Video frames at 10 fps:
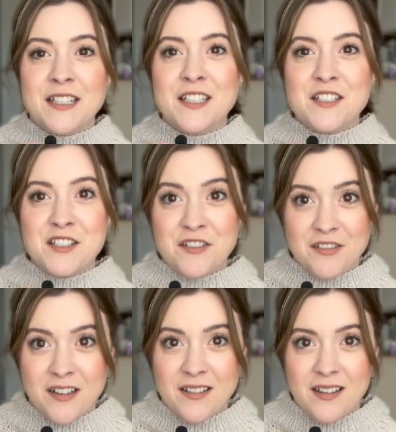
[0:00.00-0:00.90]

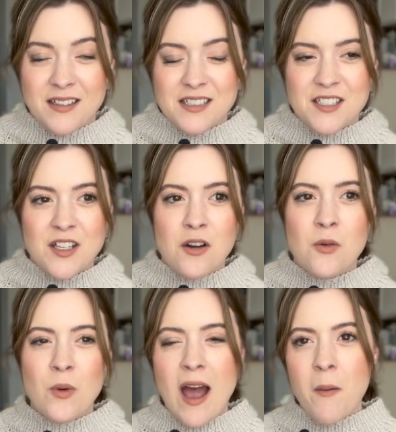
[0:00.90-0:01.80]
shrunk.
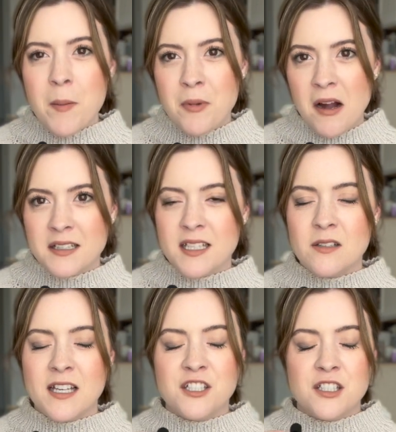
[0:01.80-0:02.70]
So how I blocked it
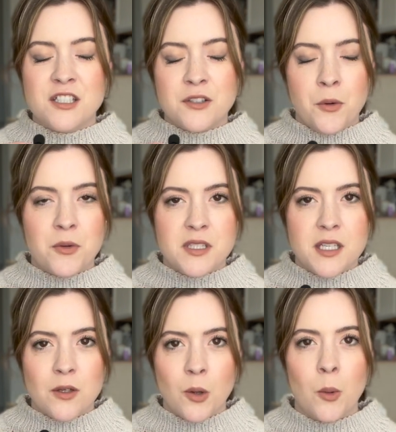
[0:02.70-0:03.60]
is I just soaked it
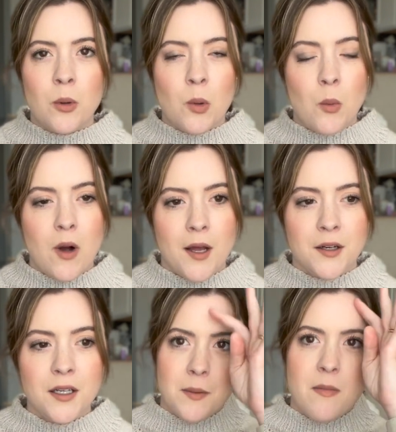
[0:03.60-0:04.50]
in cool
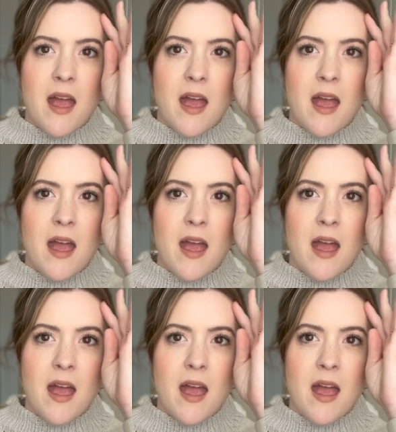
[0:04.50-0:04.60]
water